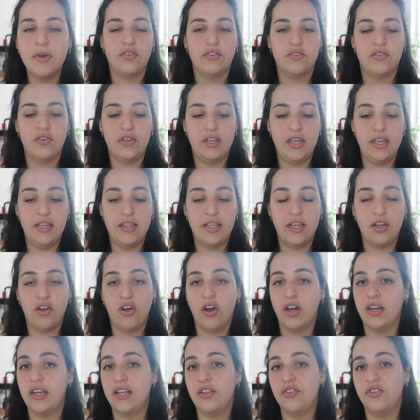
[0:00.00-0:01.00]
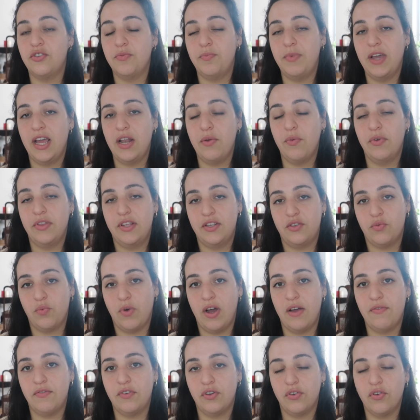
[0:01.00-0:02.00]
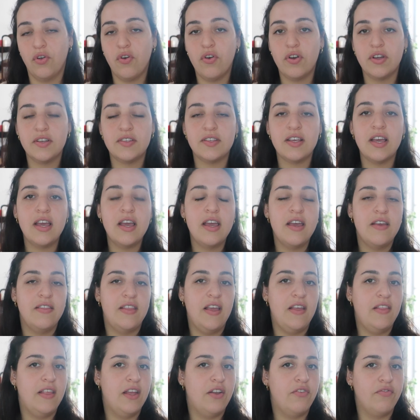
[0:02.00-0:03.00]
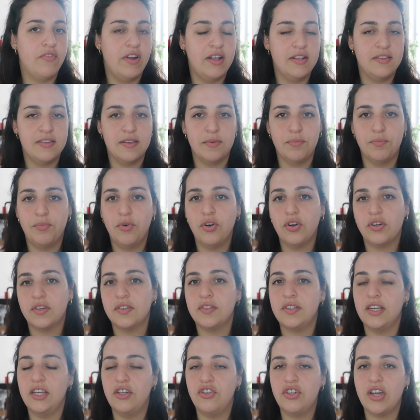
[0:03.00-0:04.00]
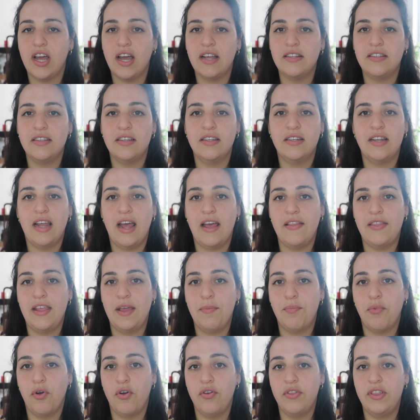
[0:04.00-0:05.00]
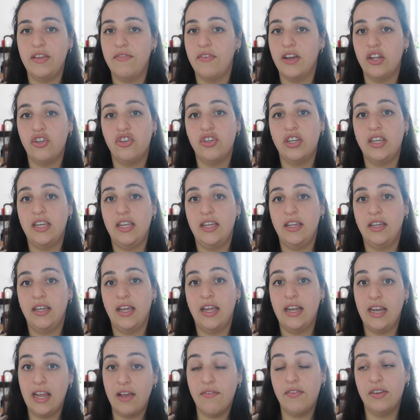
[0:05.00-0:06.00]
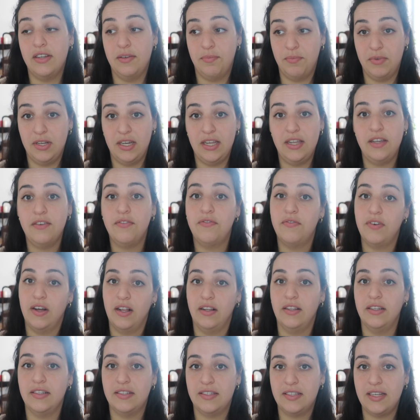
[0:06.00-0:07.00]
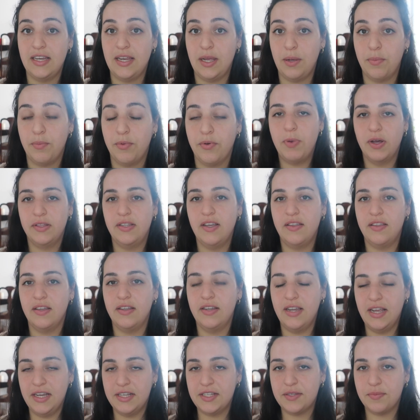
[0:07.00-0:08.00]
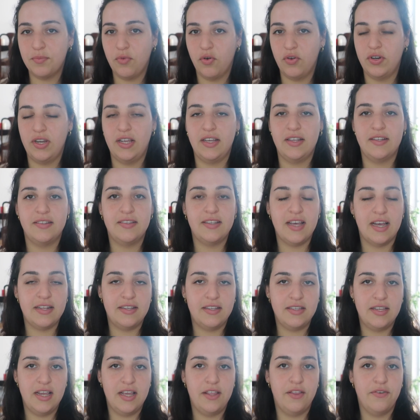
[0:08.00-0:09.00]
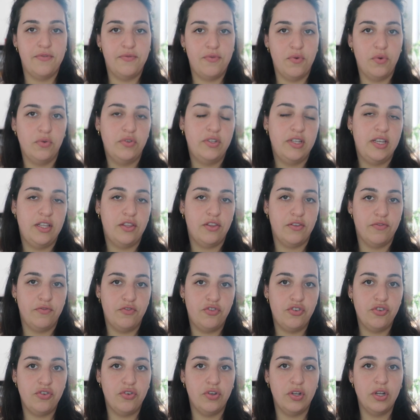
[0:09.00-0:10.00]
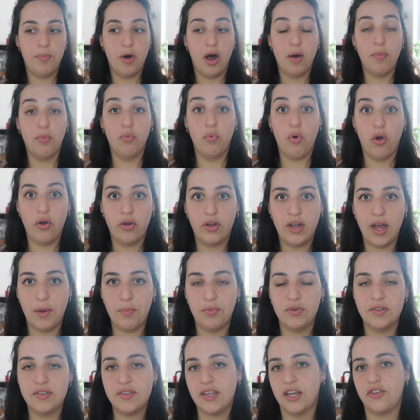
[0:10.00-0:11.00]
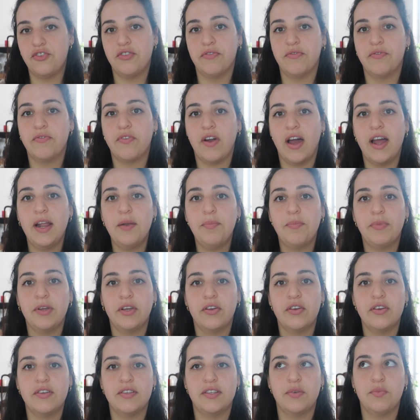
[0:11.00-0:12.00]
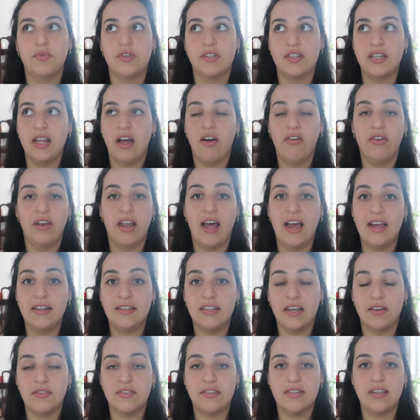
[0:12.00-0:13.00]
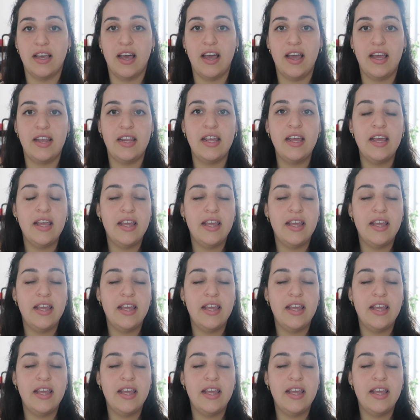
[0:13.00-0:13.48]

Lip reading: So he then got into bed with his wife Dolores. They then read some books, they chatted, and they both eventually inevitably fall asleep. But then the next morning, Saturday the 14th of June, Bob woke up with such a fright because it was now light outside.